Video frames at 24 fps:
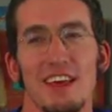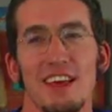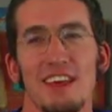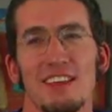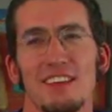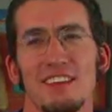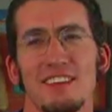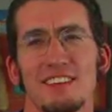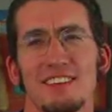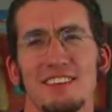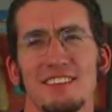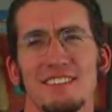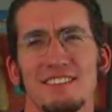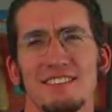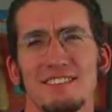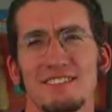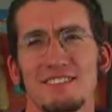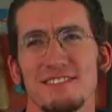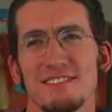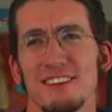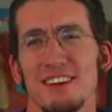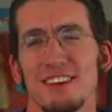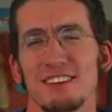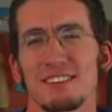Uh,
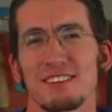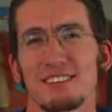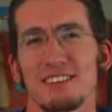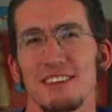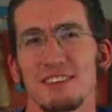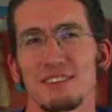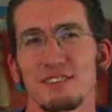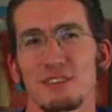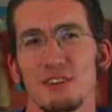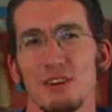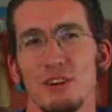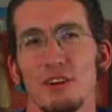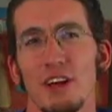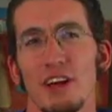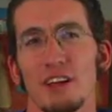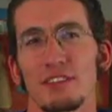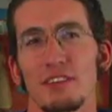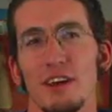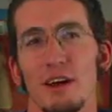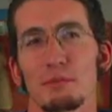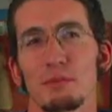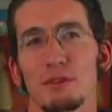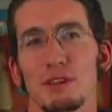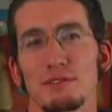not not so. I,
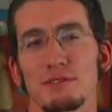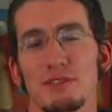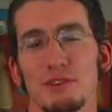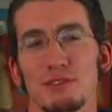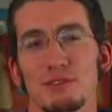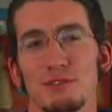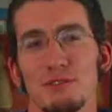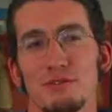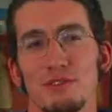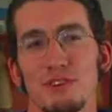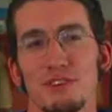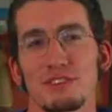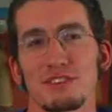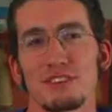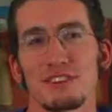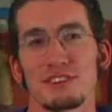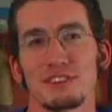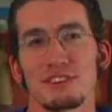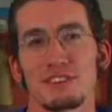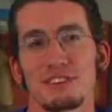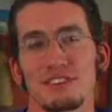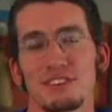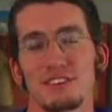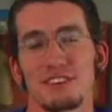I believe there was a
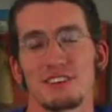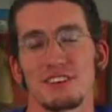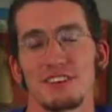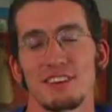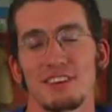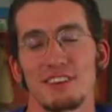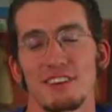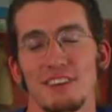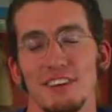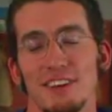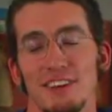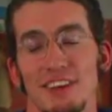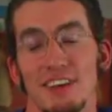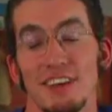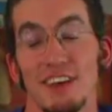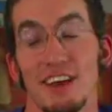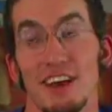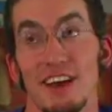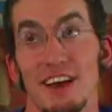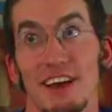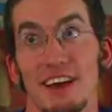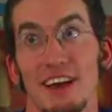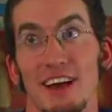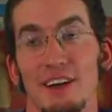visit.
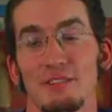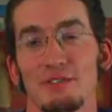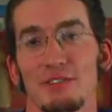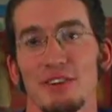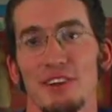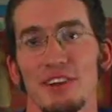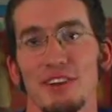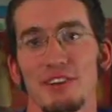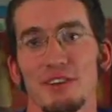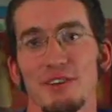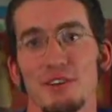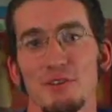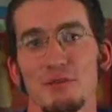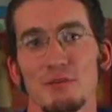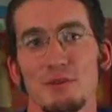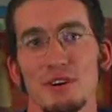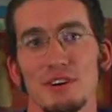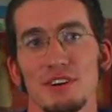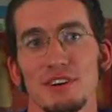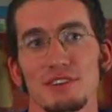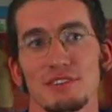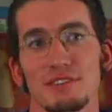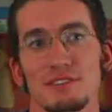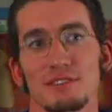I forget who it
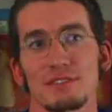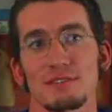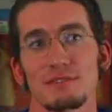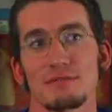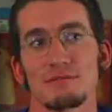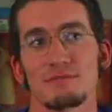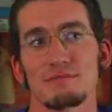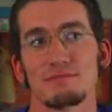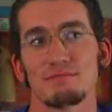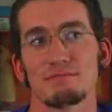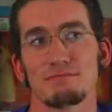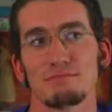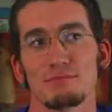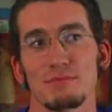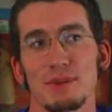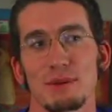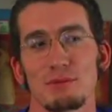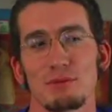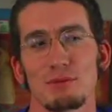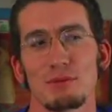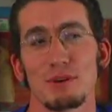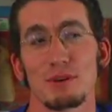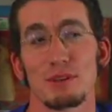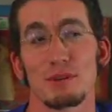was.
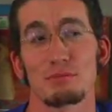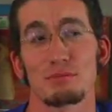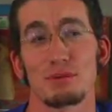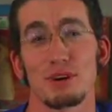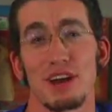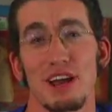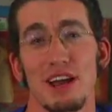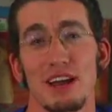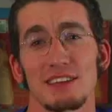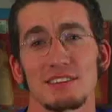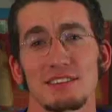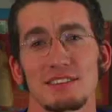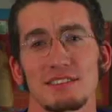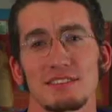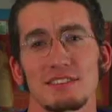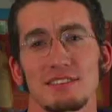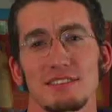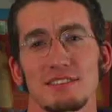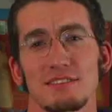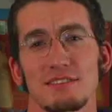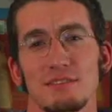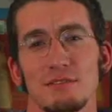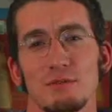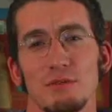Maybe one of the Pratts
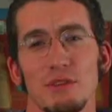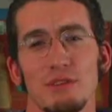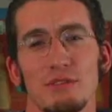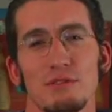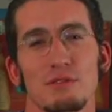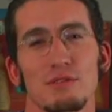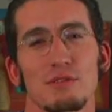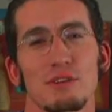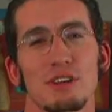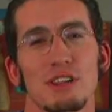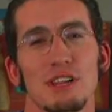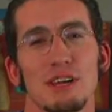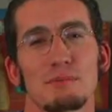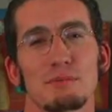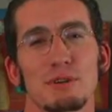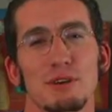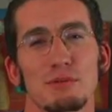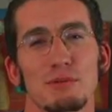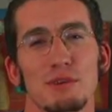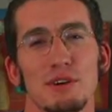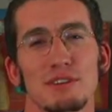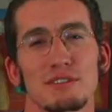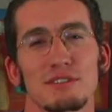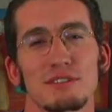went through
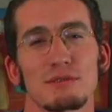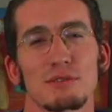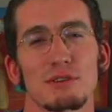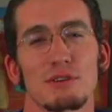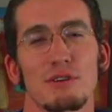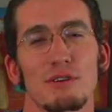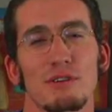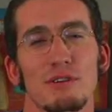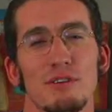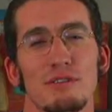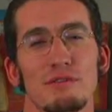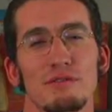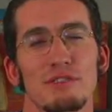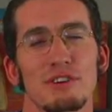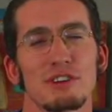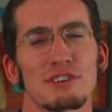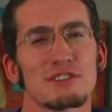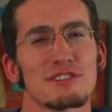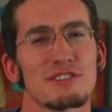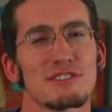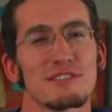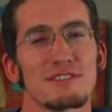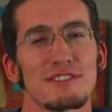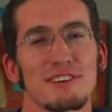Columbia once and recorded a
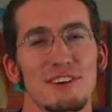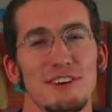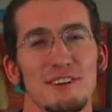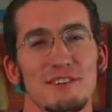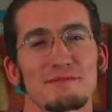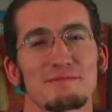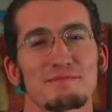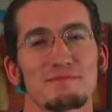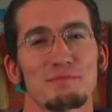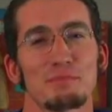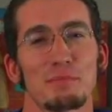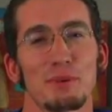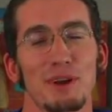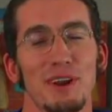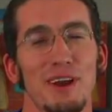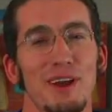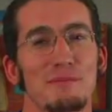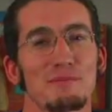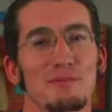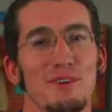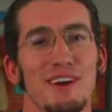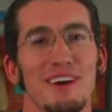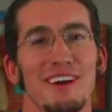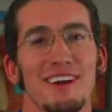vision there. But
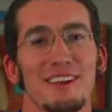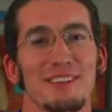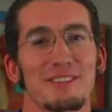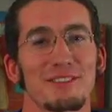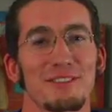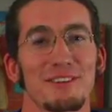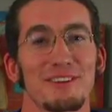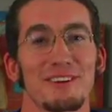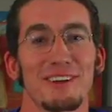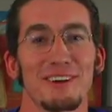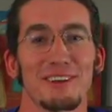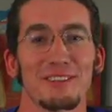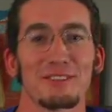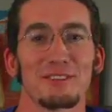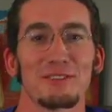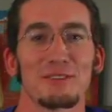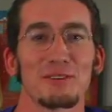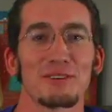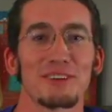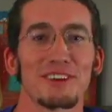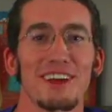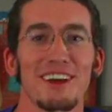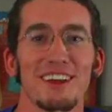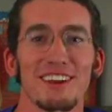I'm not an
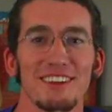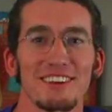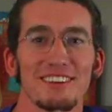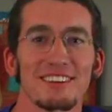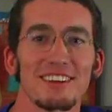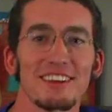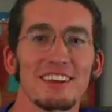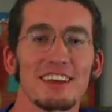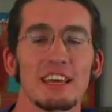authority on it.